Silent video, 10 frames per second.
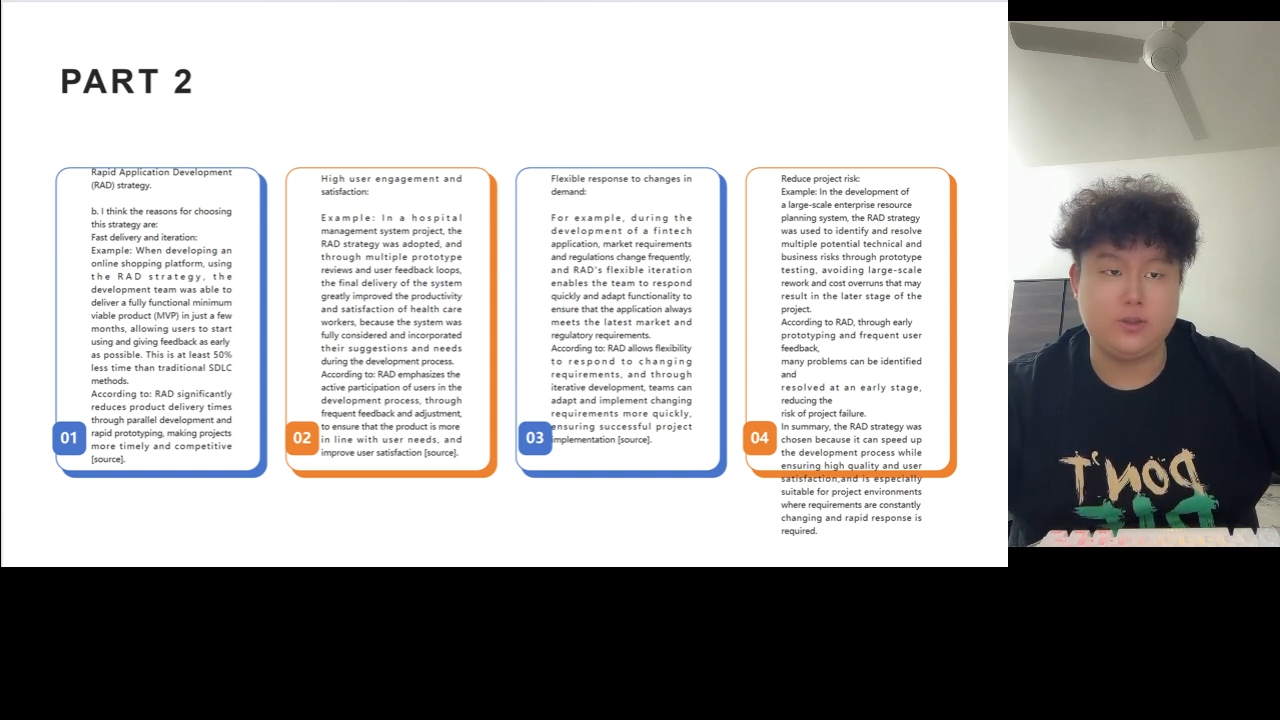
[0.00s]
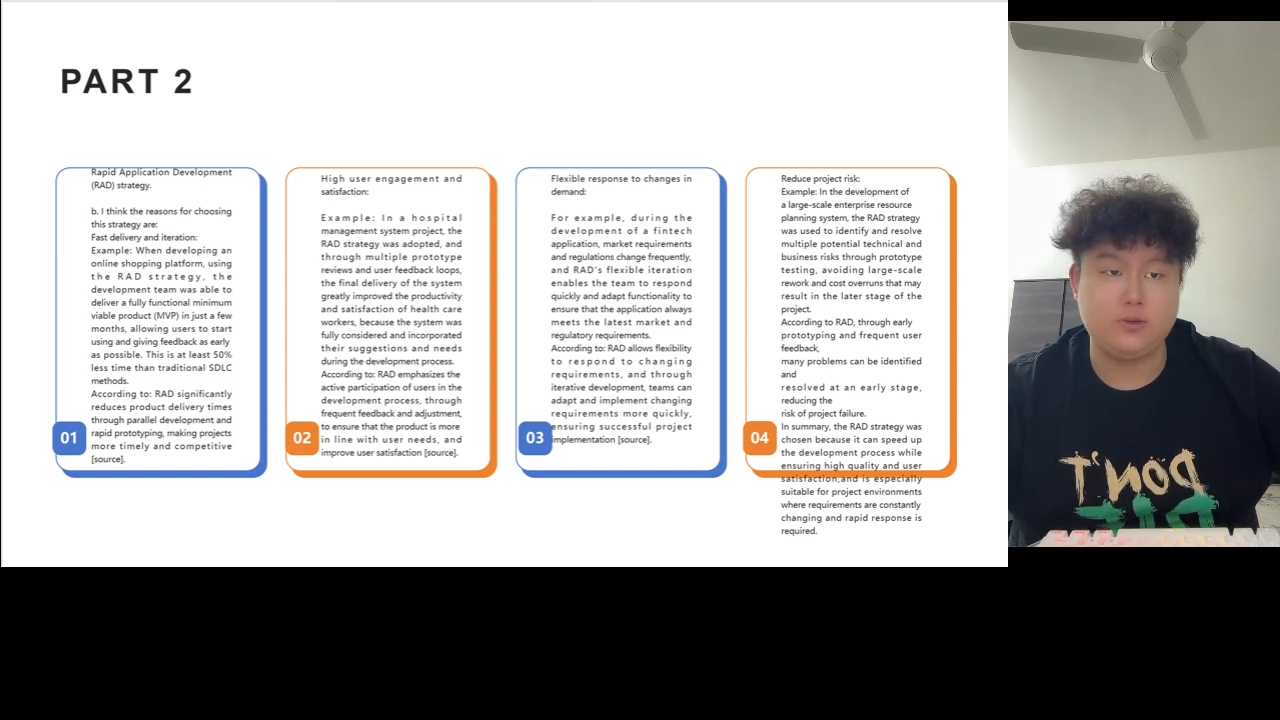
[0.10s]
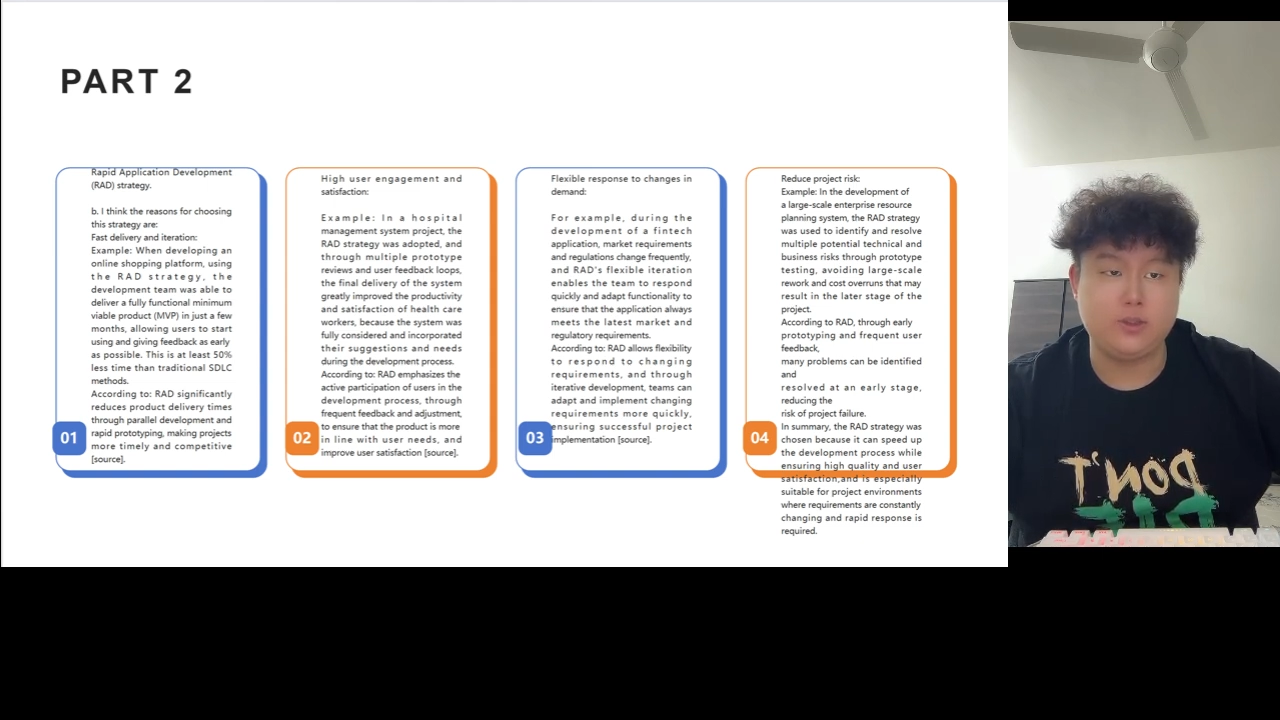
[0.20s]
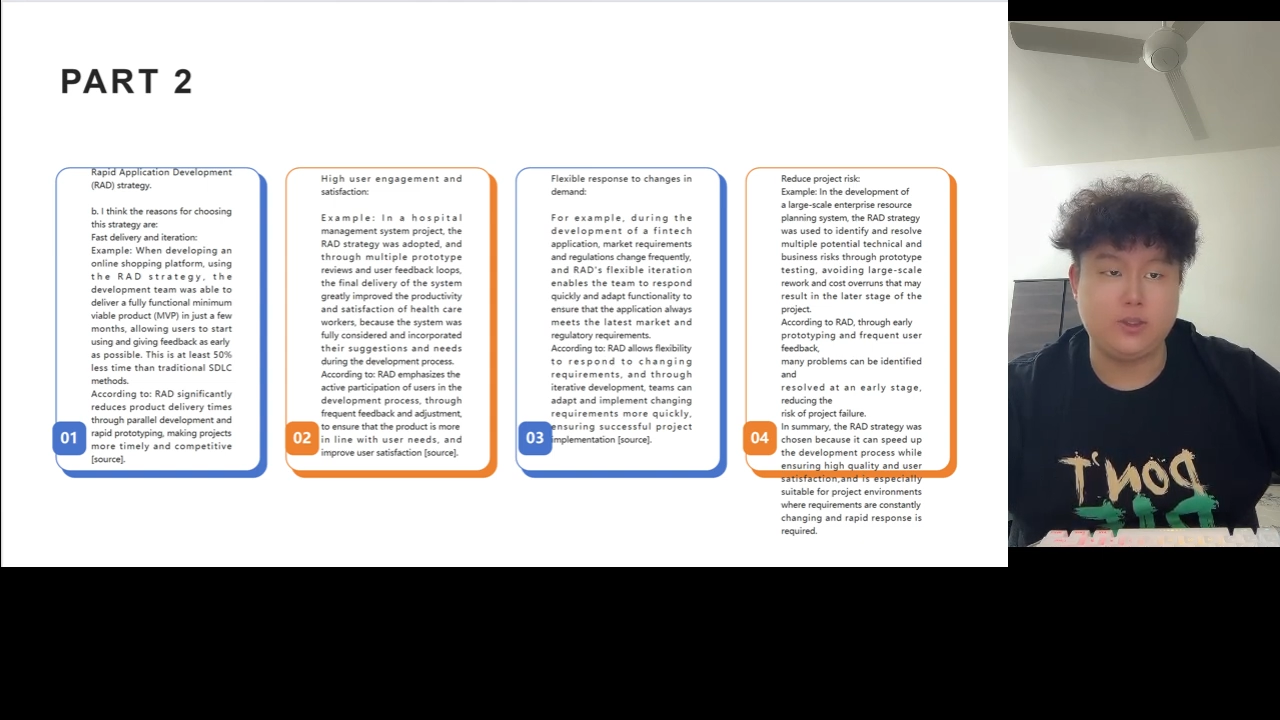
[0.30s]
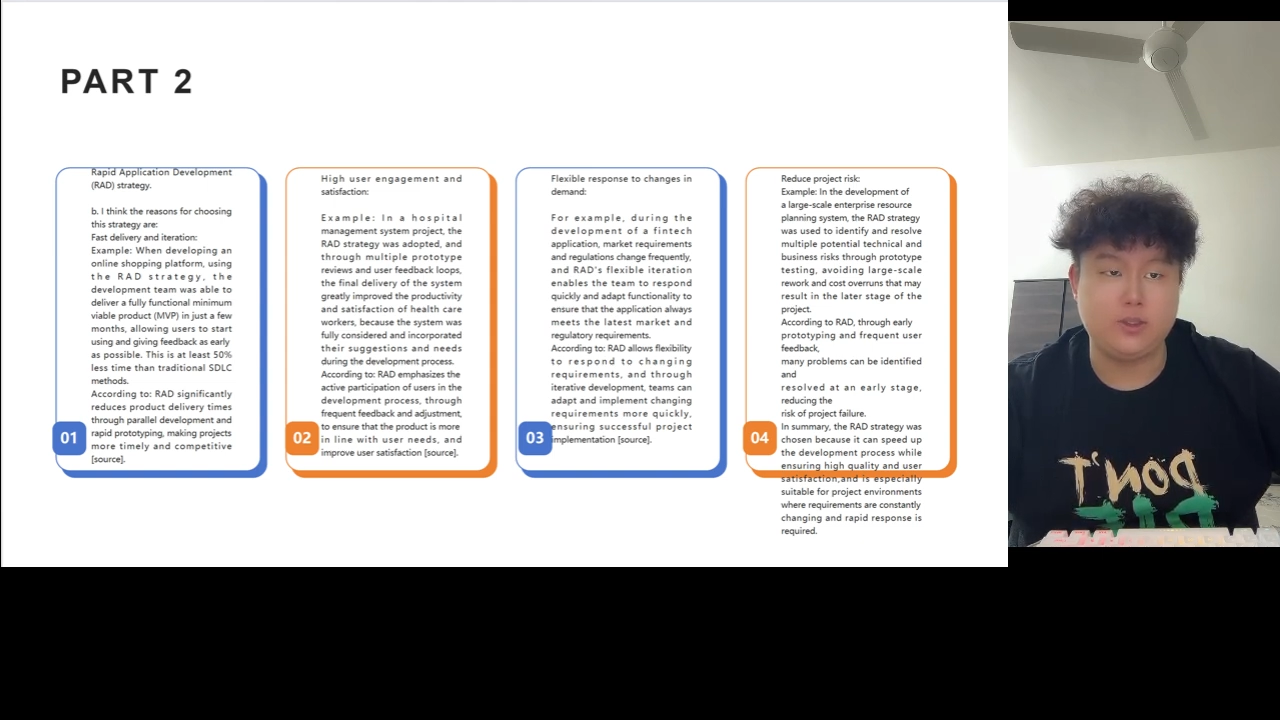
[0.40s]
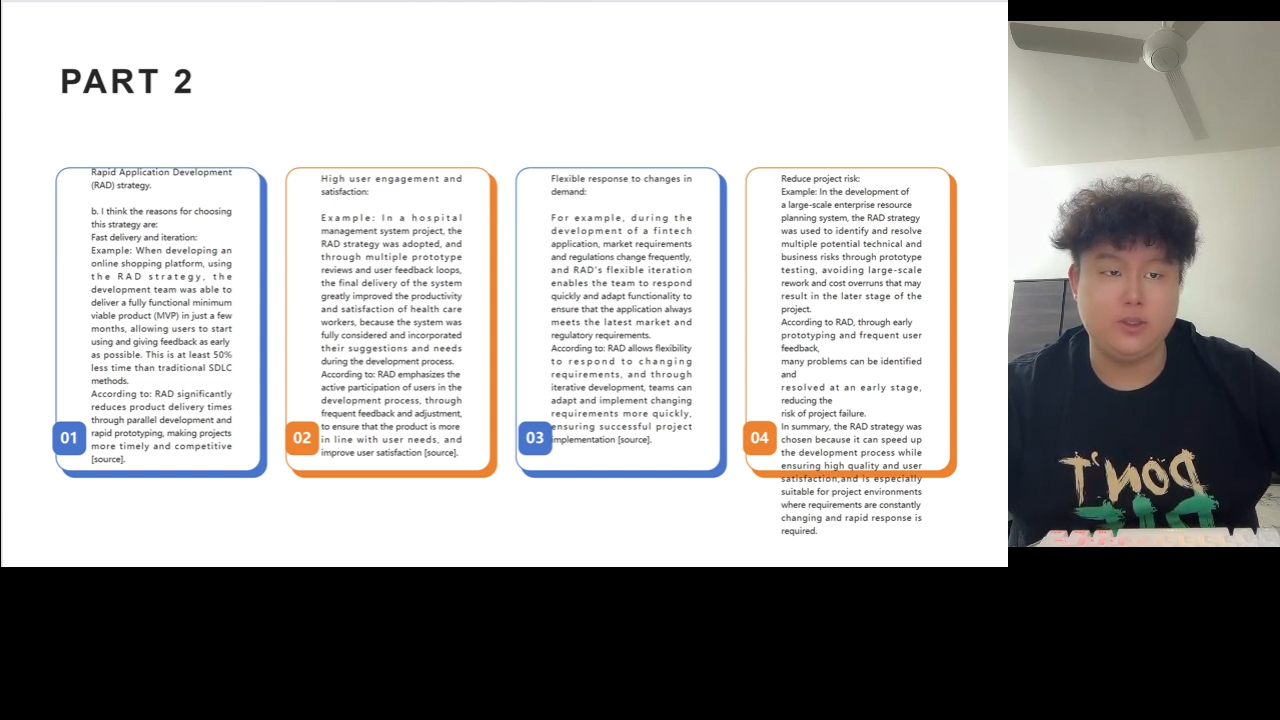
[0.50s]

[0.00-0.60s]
user